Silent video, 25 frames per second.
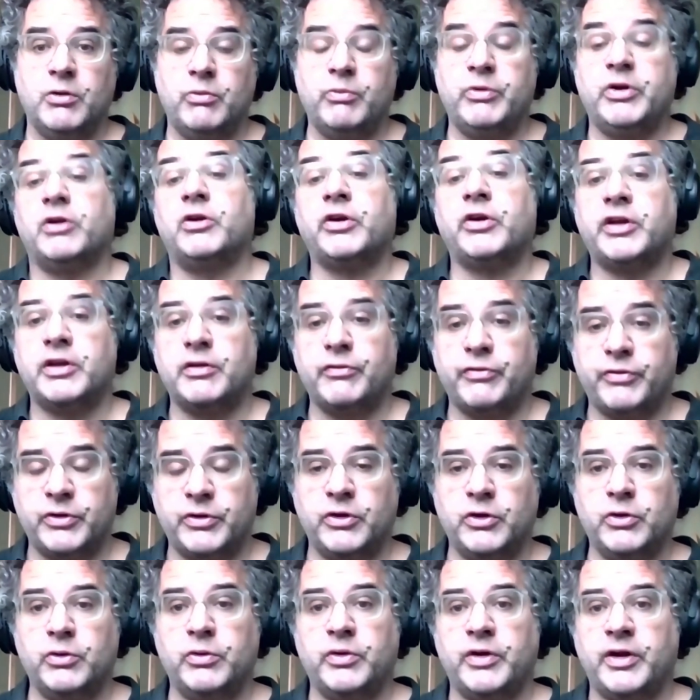we're looking for
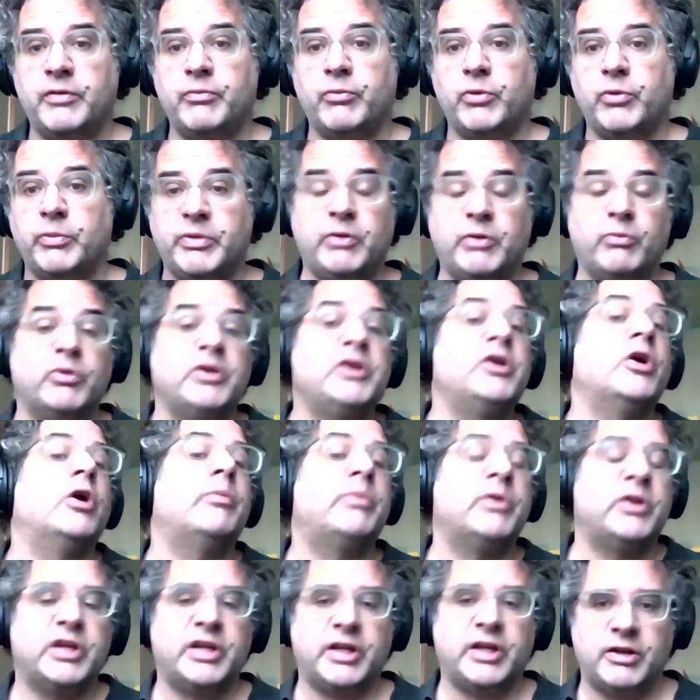you and we'll be
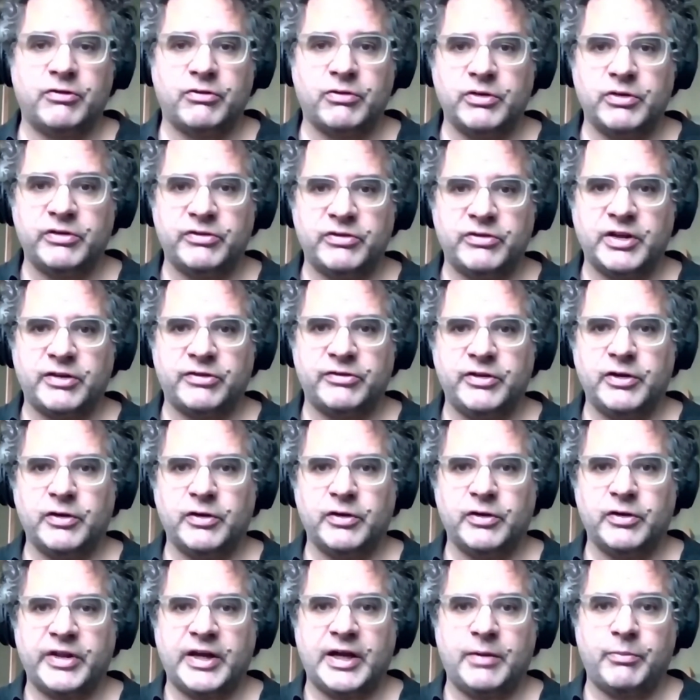reopening entries next
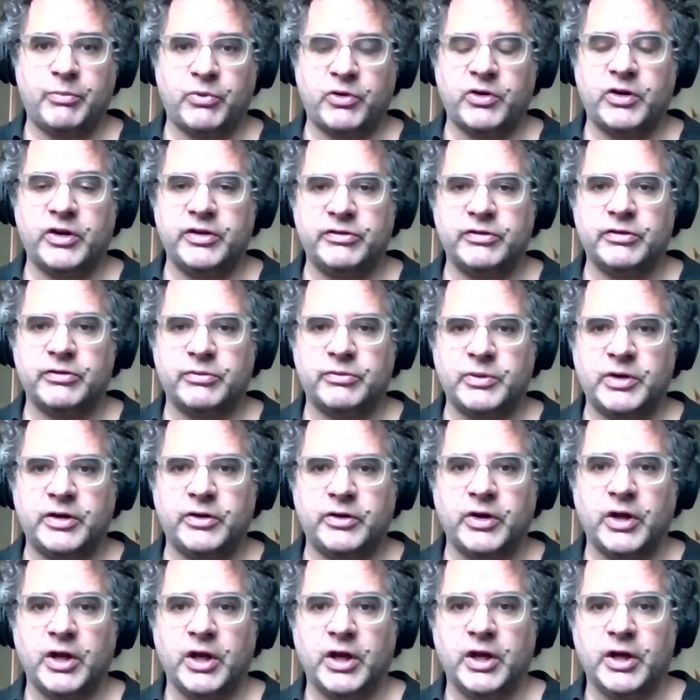year for that prize as
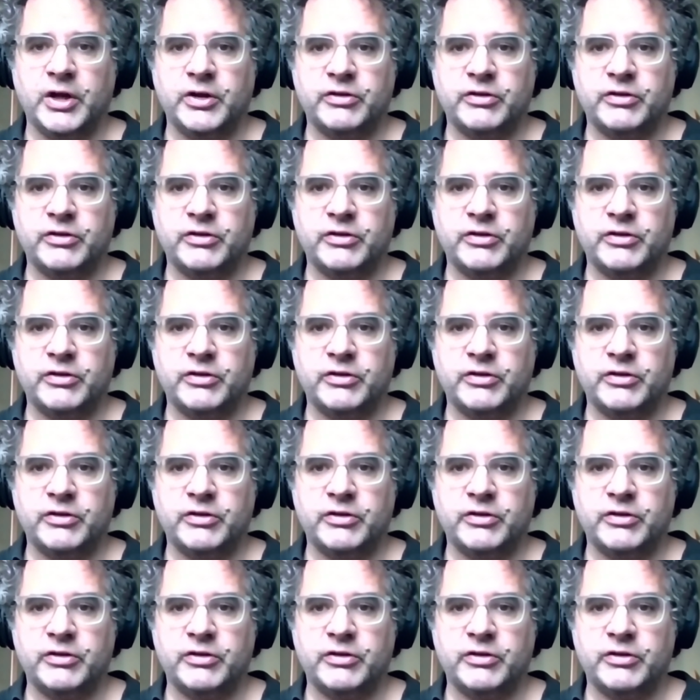well.